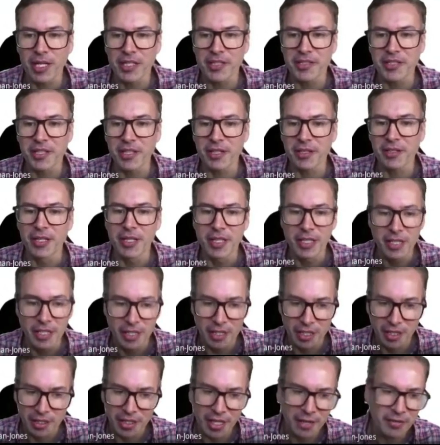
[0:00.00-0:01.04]
So
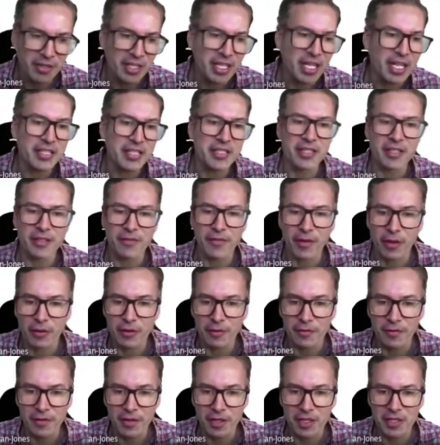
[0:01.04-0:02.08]
navigate to the folder
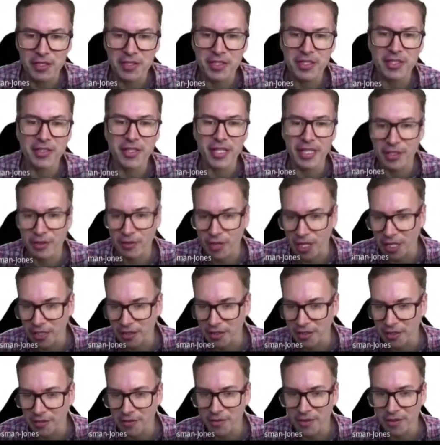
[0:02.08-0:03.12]
first, then create
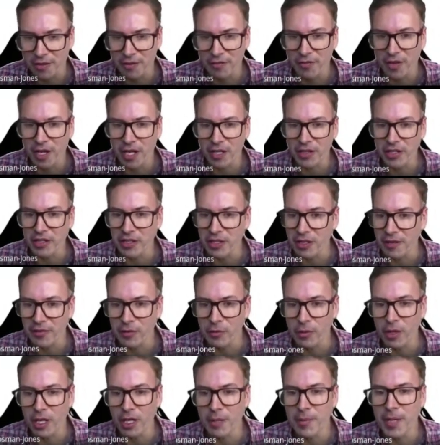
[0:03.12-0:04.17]
the, the file, then you have to
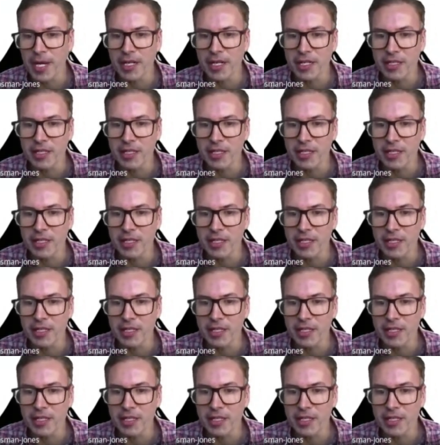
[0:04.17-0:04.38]
worry about it.